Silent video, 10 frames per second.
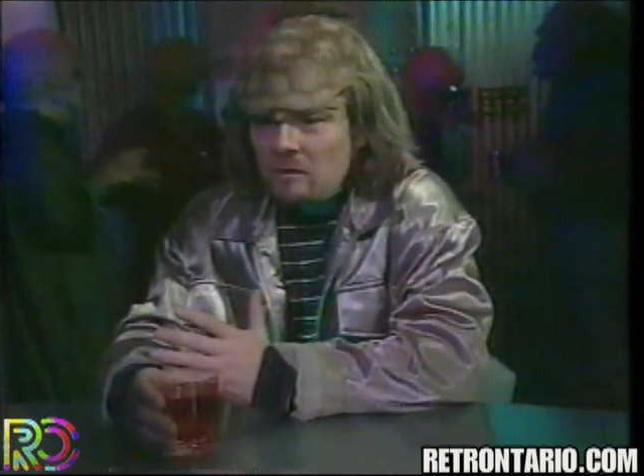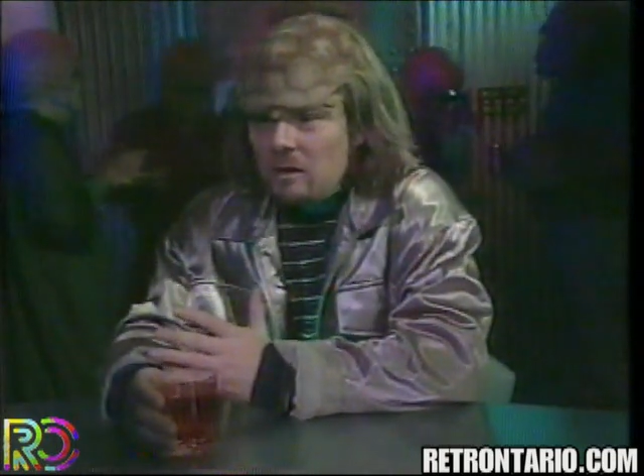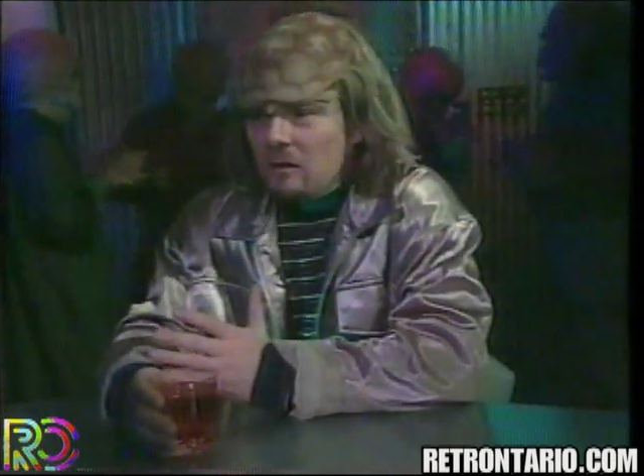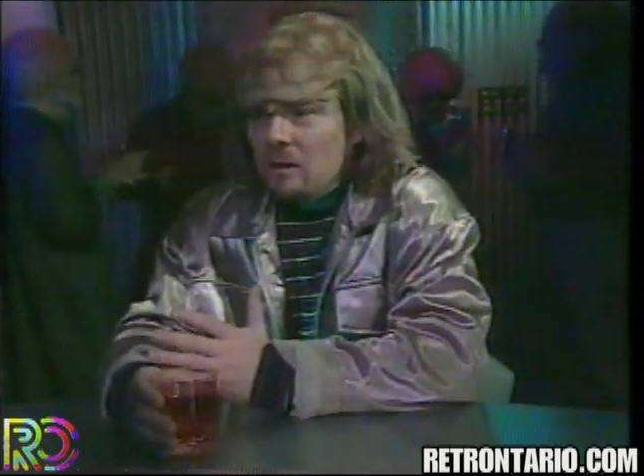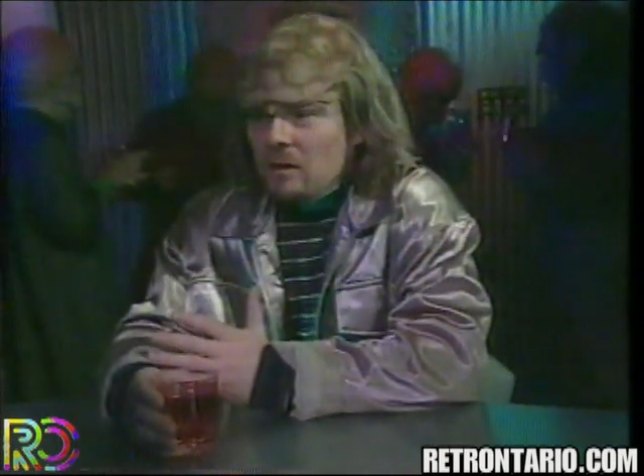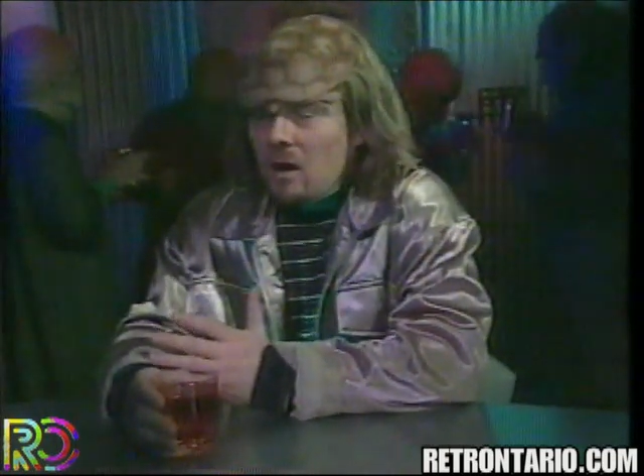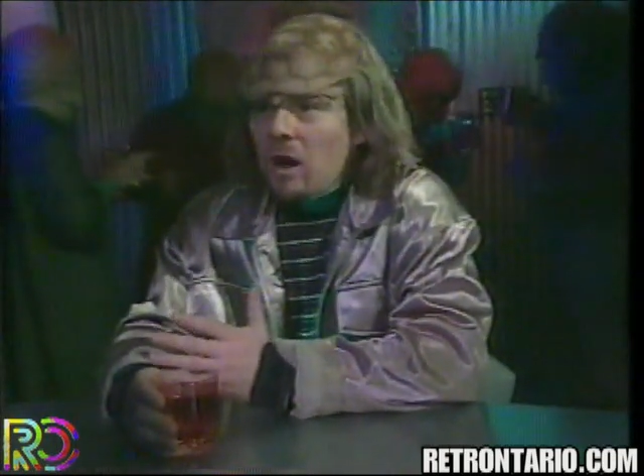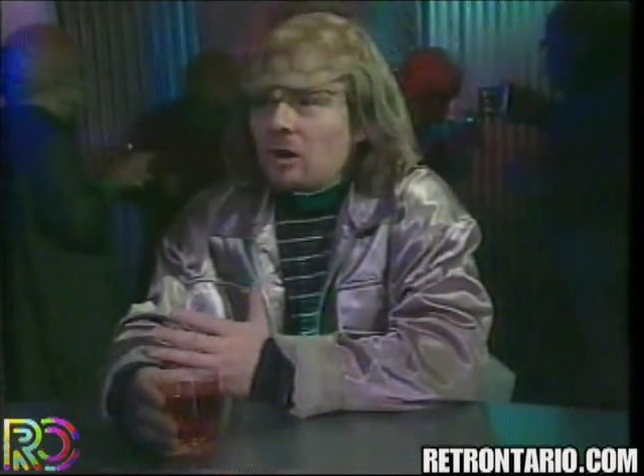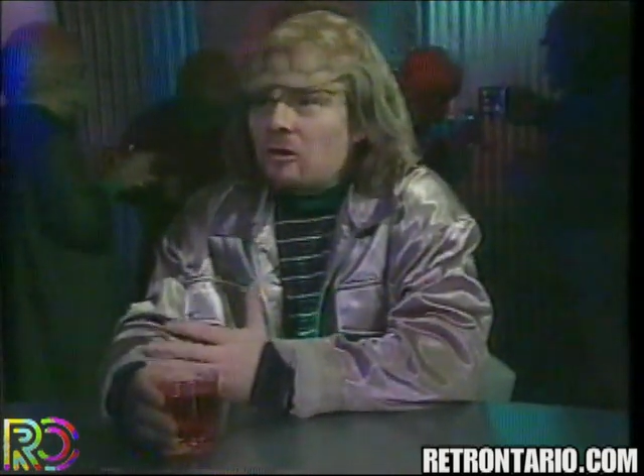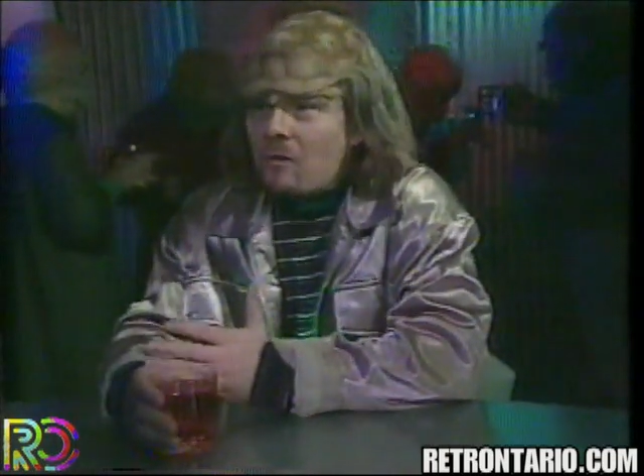well,
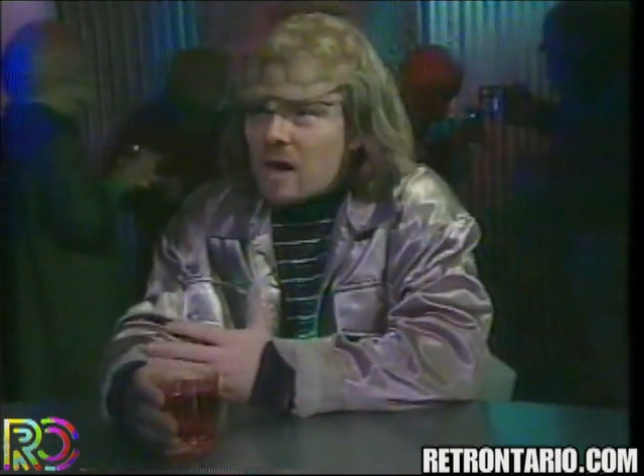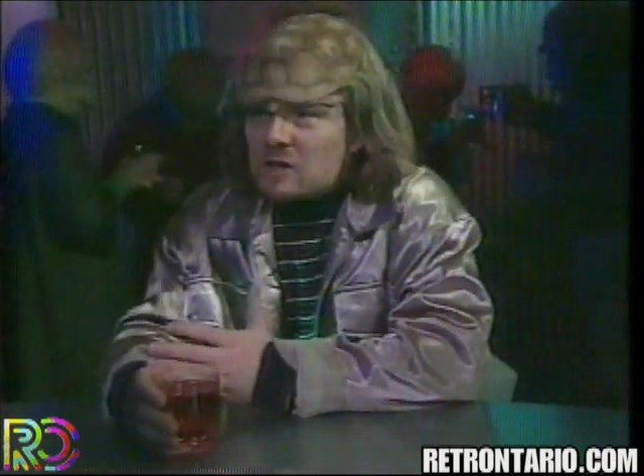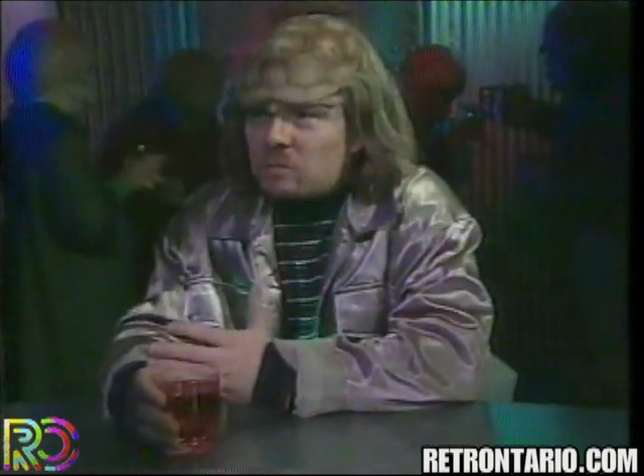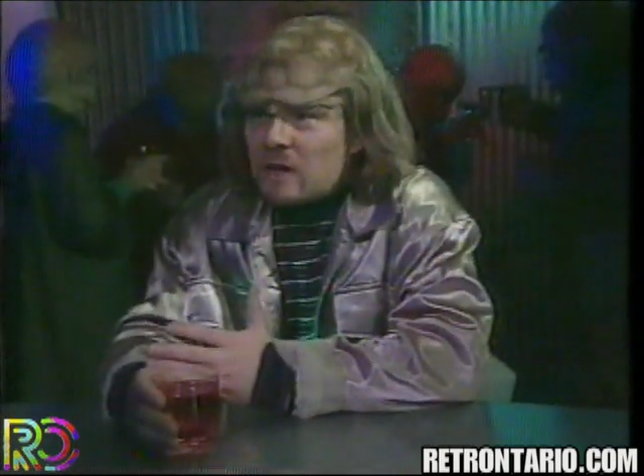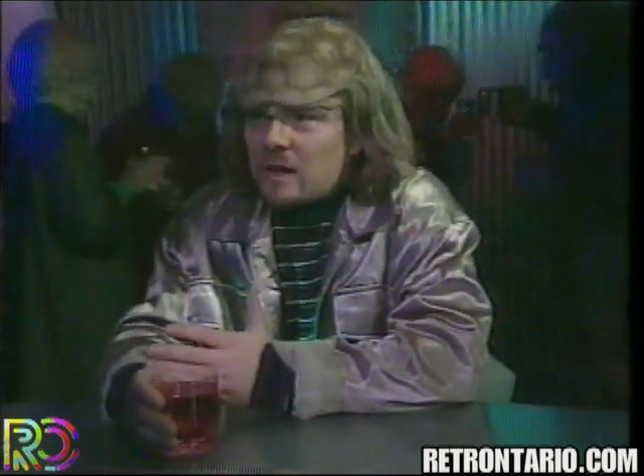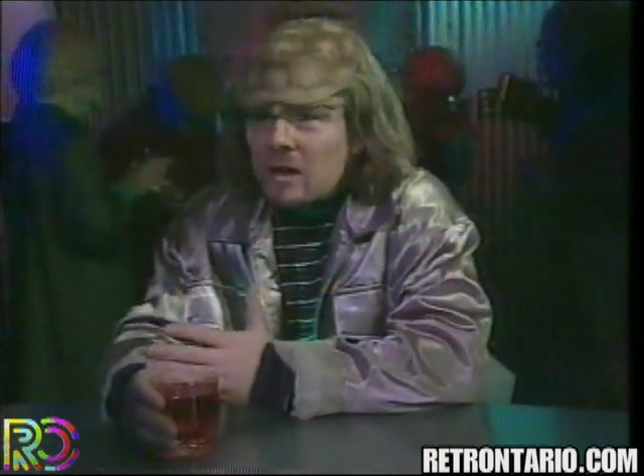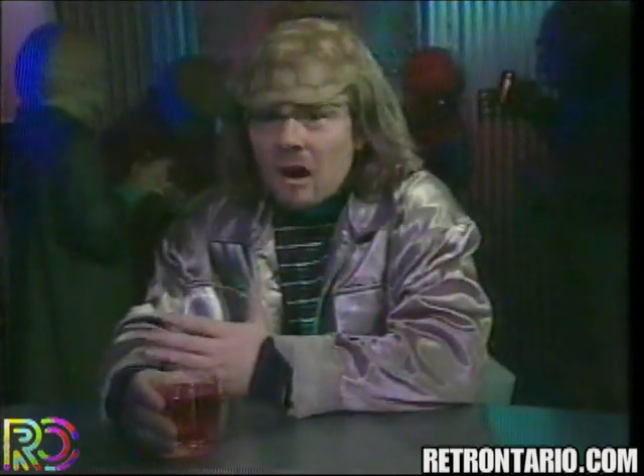on Grot's planet,